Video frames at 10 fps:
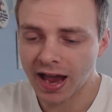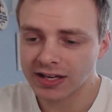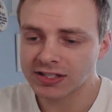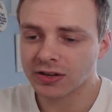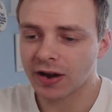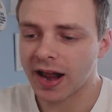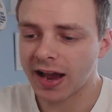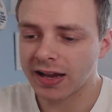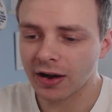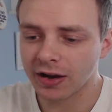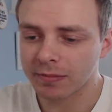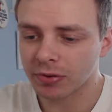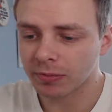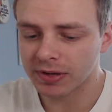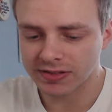Edges got an 8, I
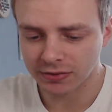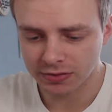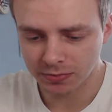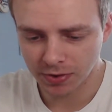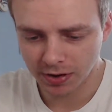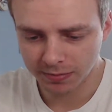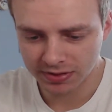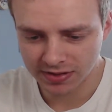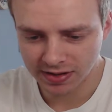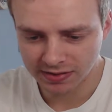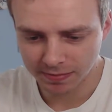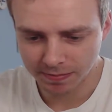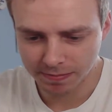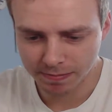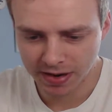can probably tell you why, because there's a
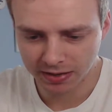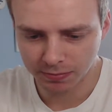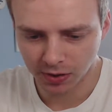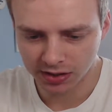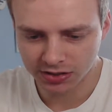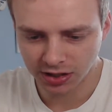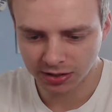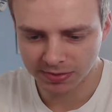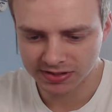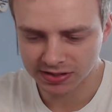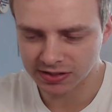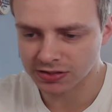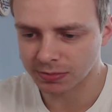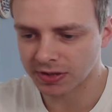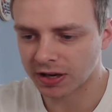big white chunk missing at
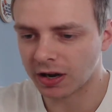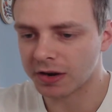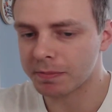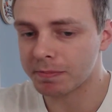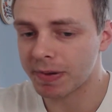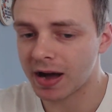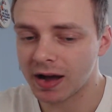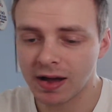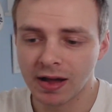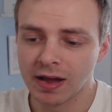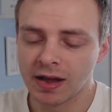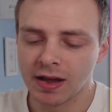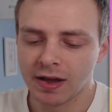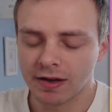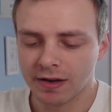the top of the card, but
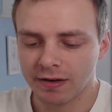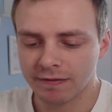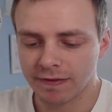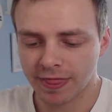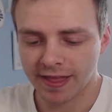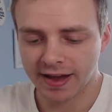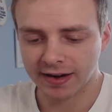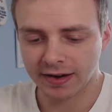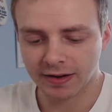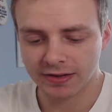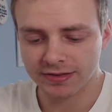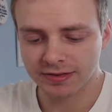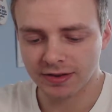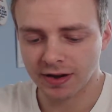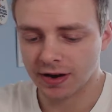for that card,
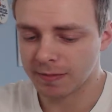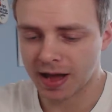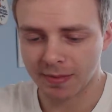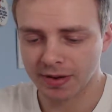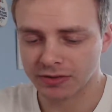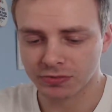I'm happy.